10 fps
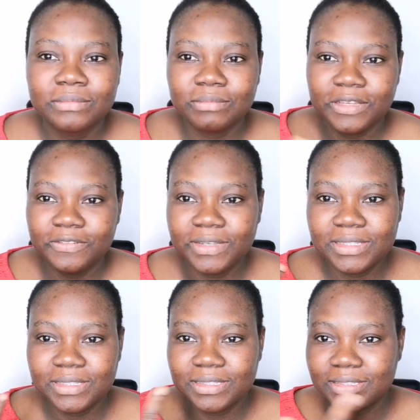My
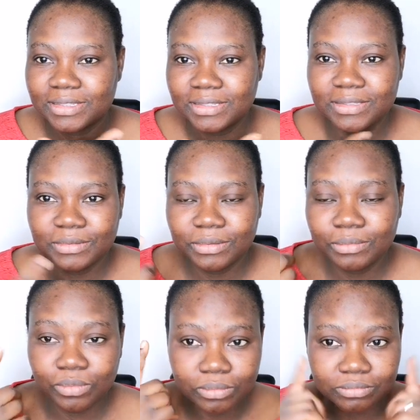face is
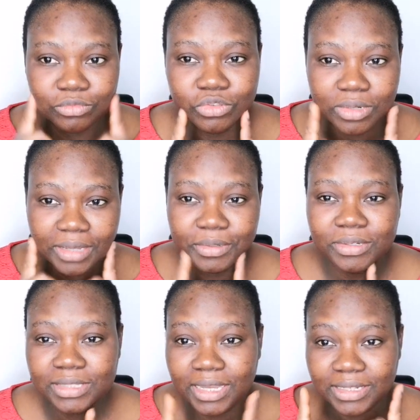dry
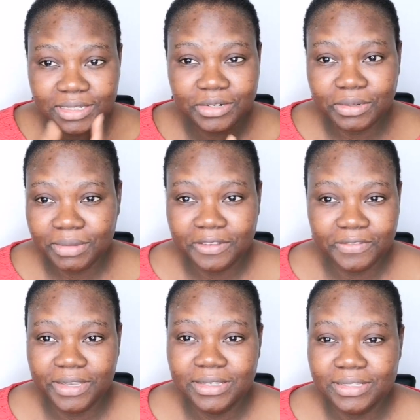because I didn't cream my
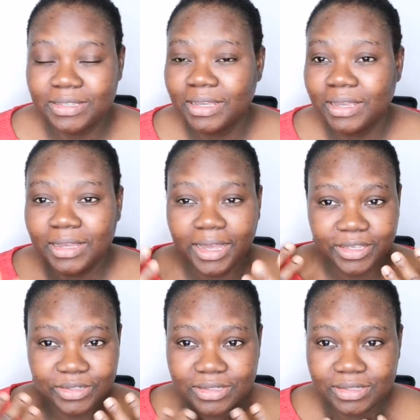face. I
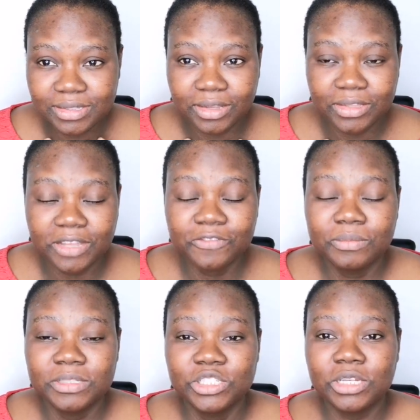just got that
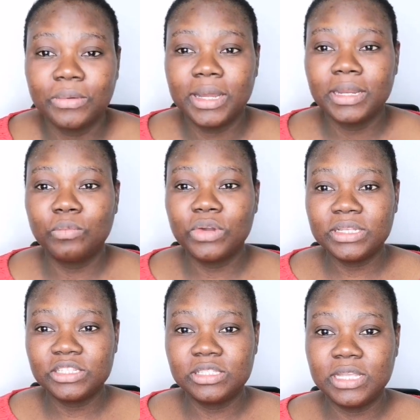from the shower, and I'm
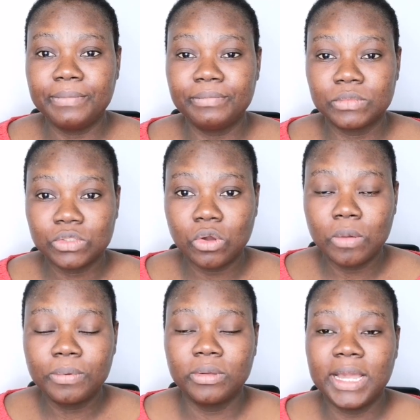wearing the same
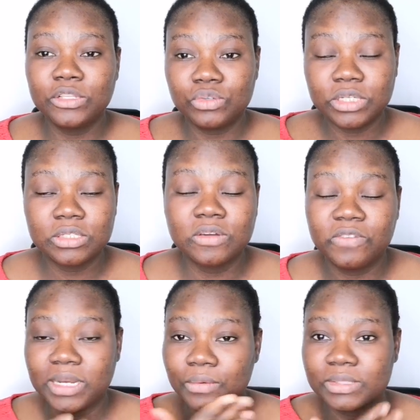top. I took it off
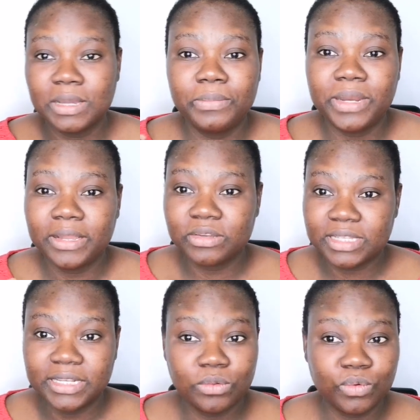when I was applying because
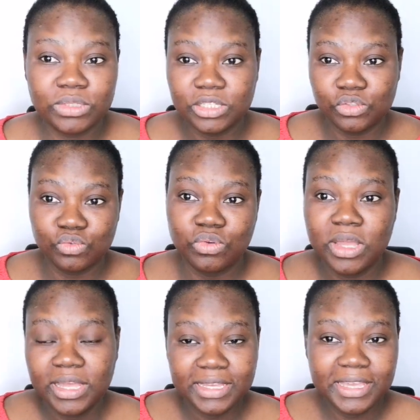I didn't want it to
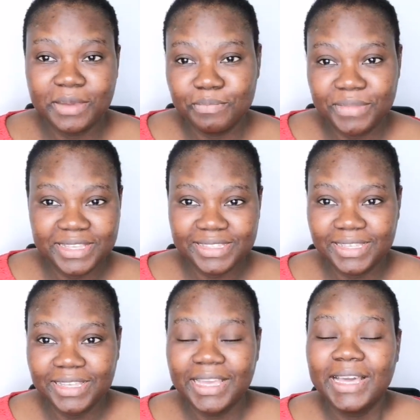get
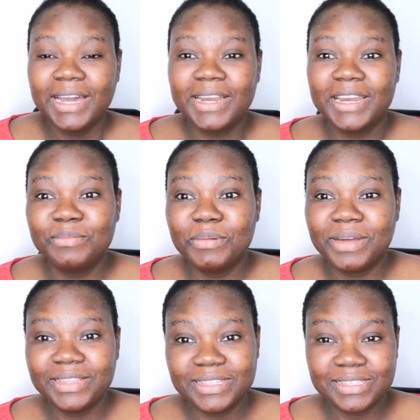messy. And I
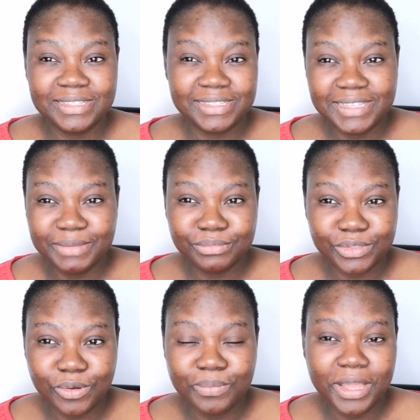remember this is the same
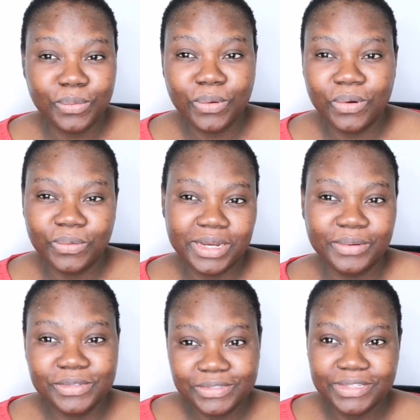top I wore when
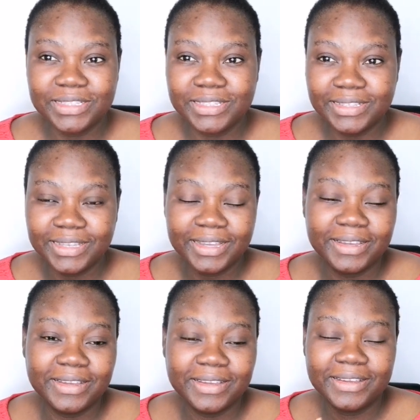I was doing the
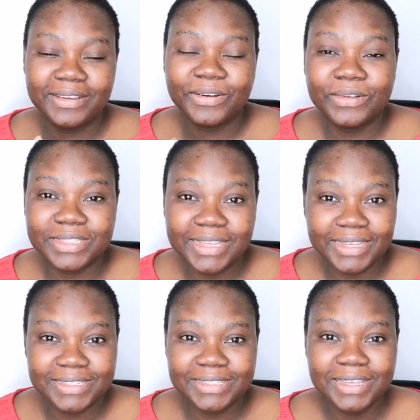
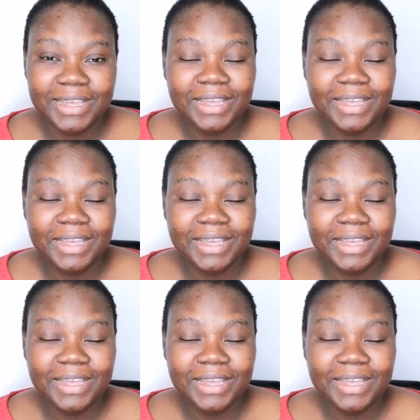Colgate